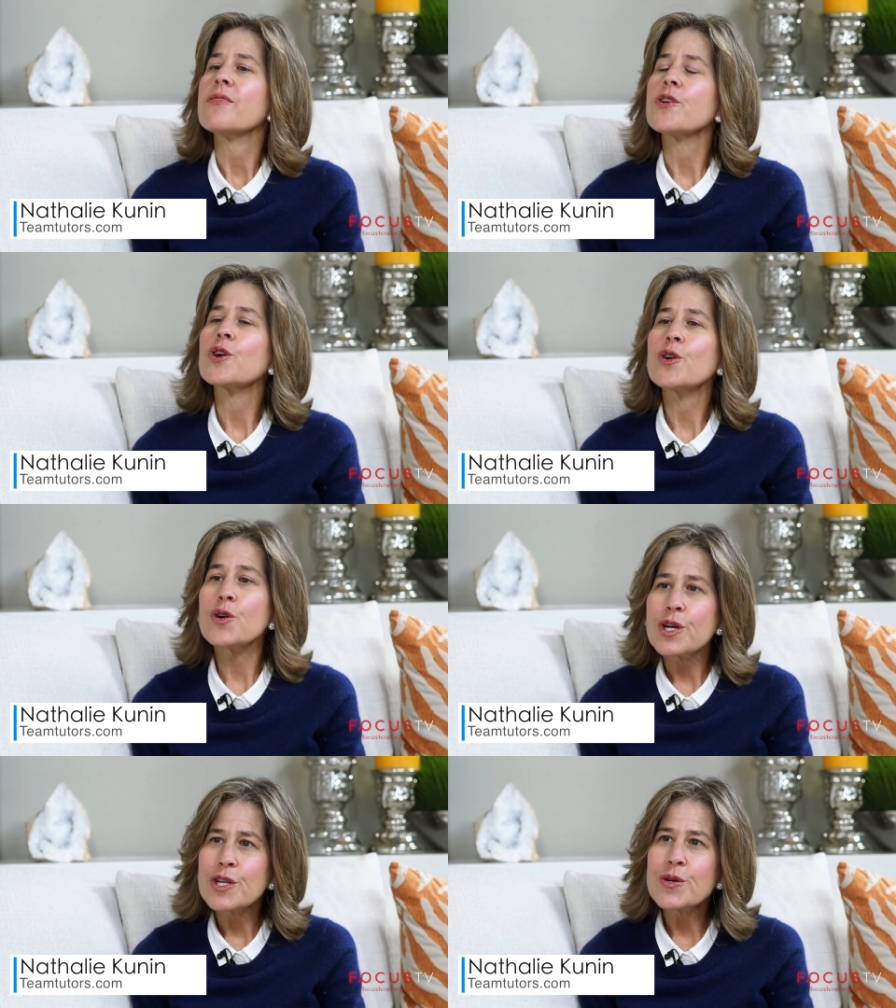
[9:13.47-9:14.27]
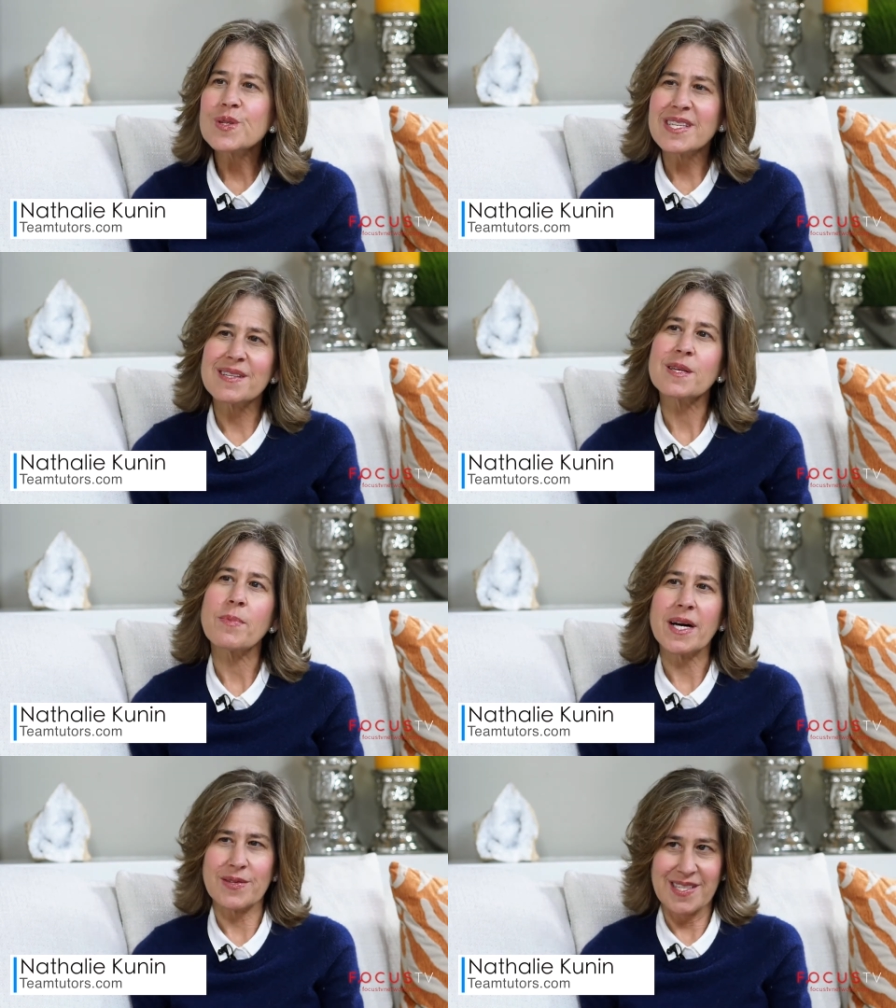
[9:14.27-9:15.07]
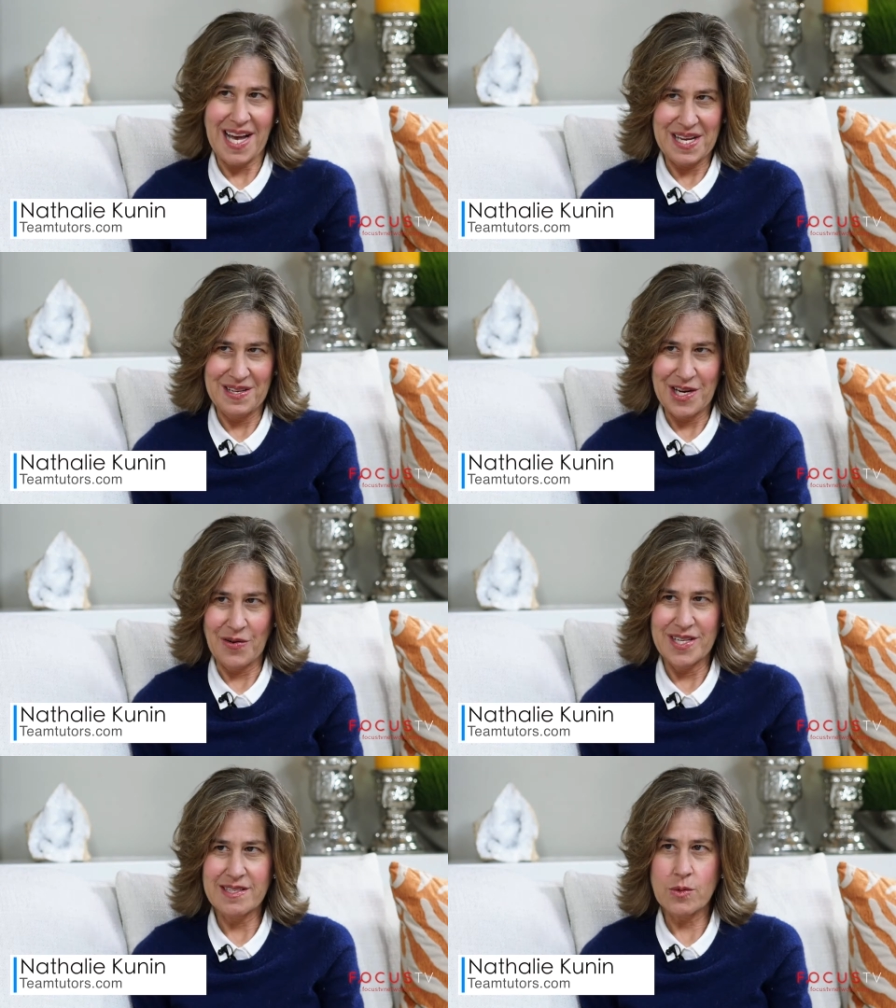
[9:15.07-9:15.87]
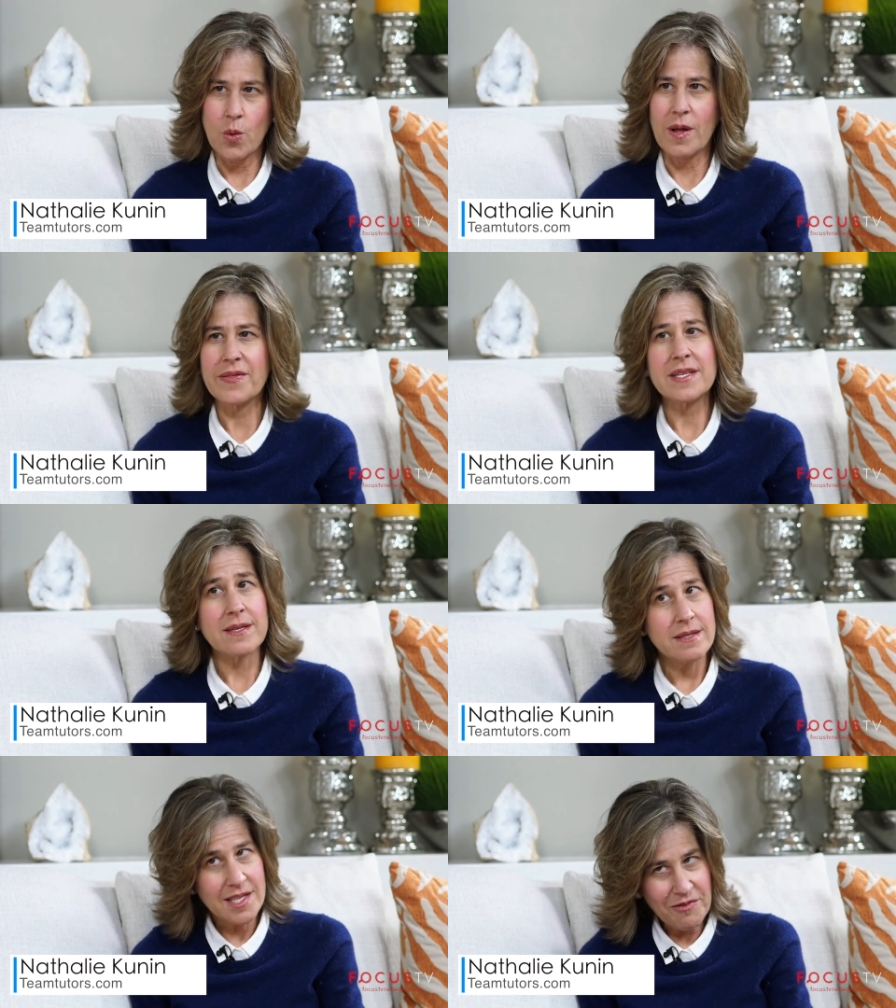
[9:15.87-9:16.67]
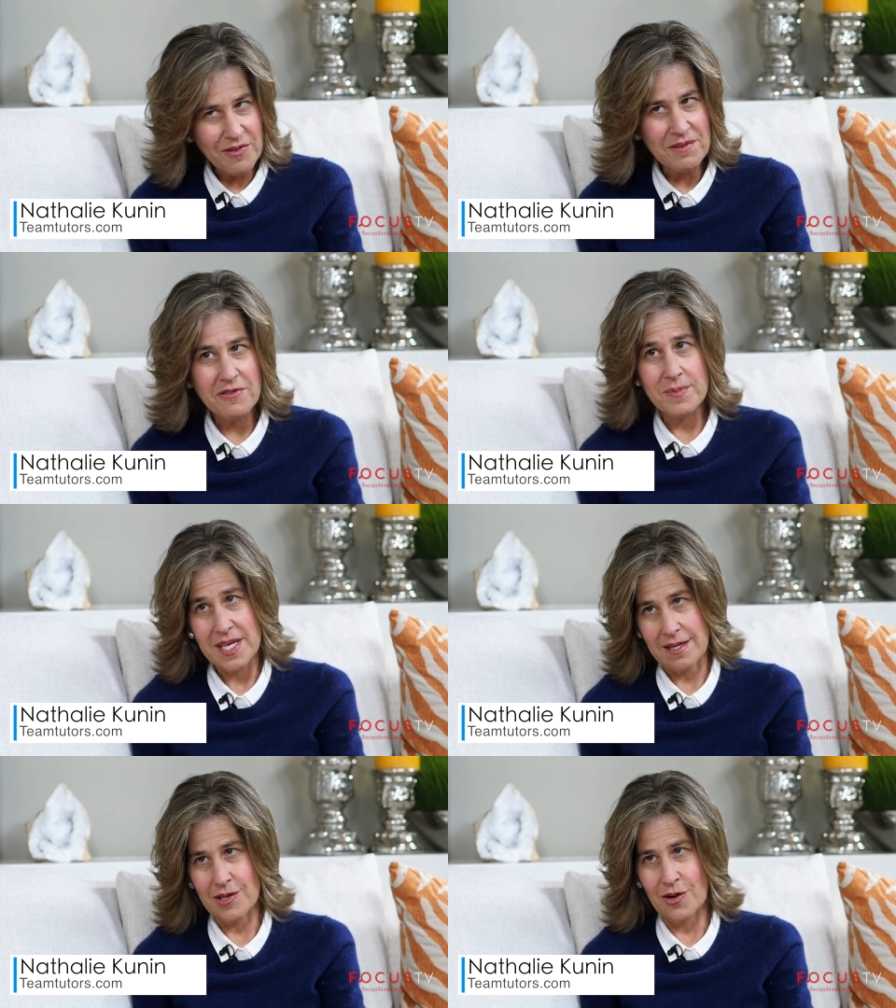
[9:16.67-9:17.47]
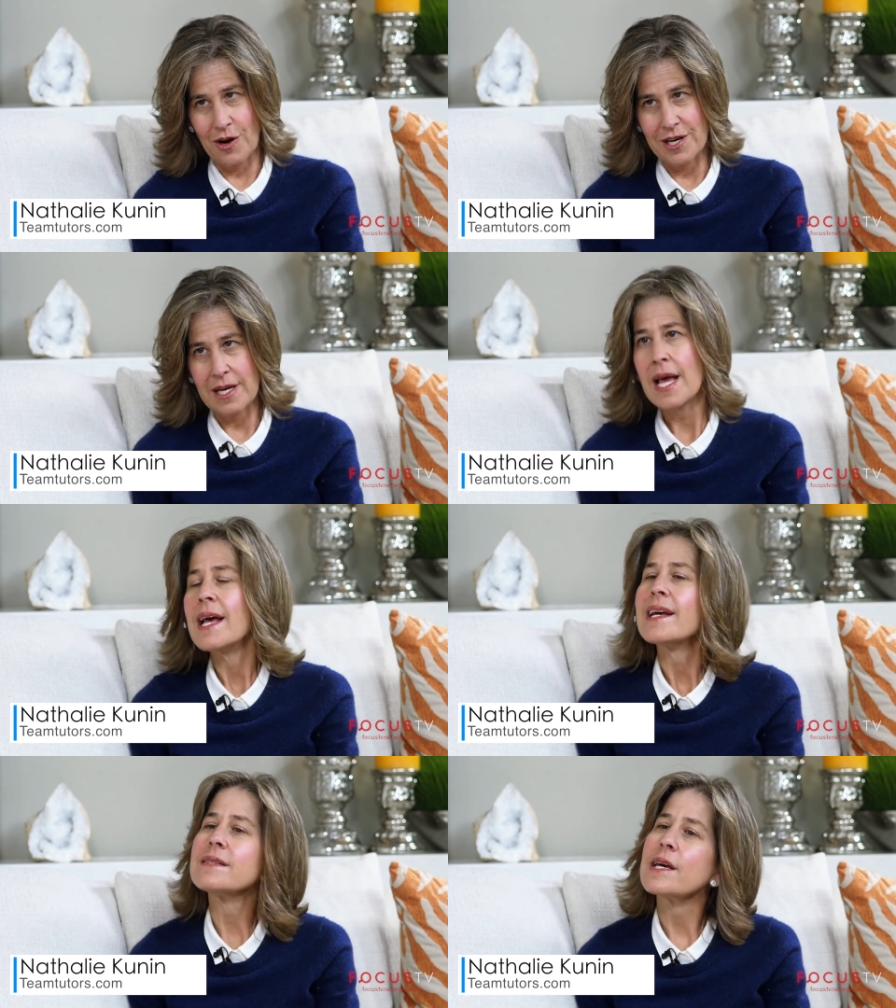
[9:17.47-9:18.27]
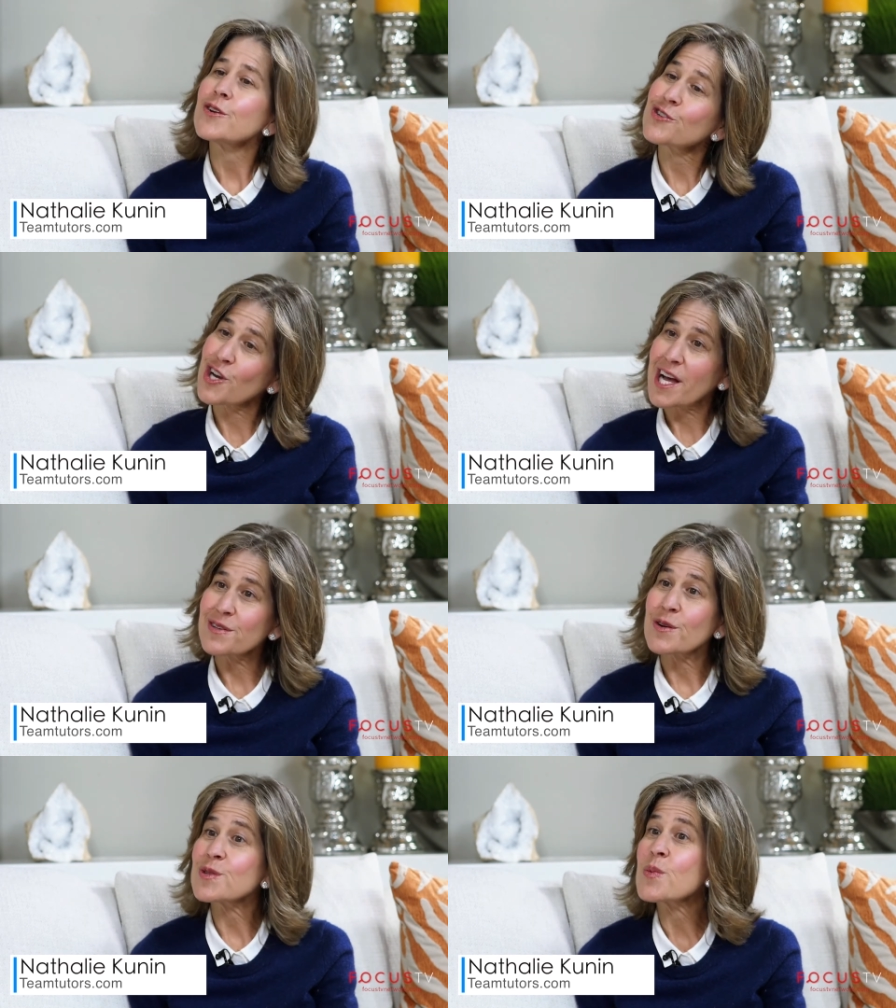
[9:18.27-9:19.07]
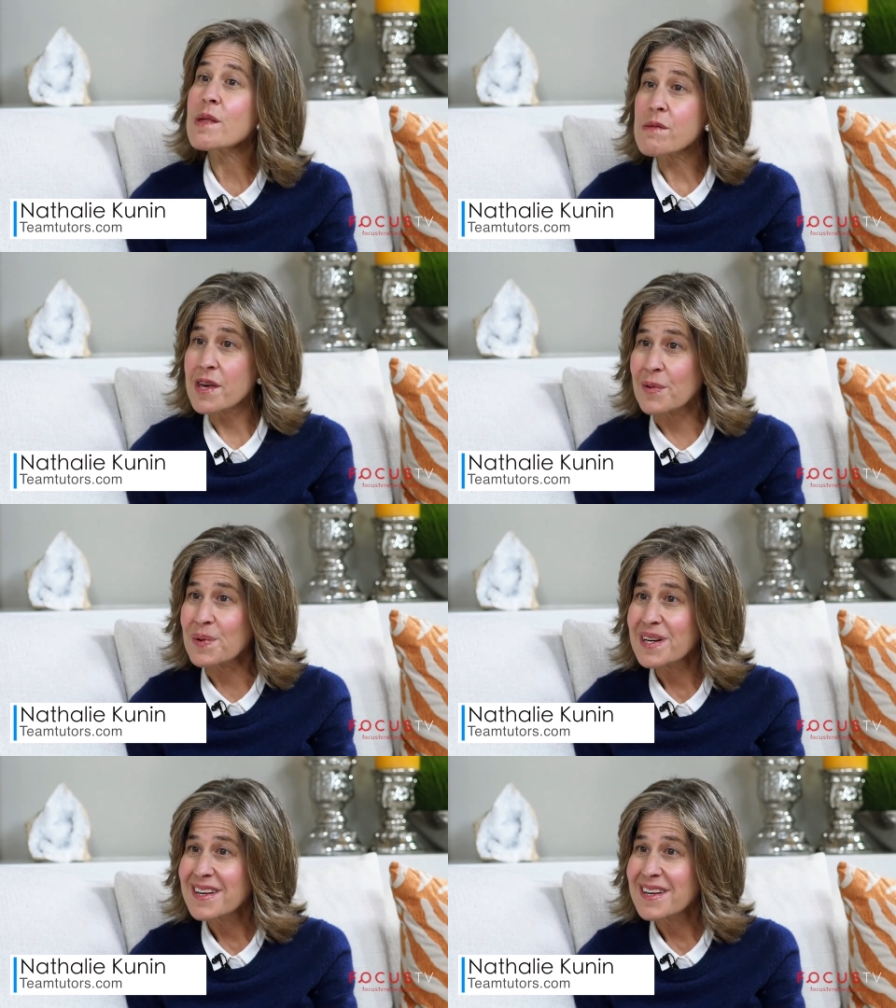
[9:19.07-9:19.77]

The good news is about secondary school, and this is different from kindergarten, is that your child goes with you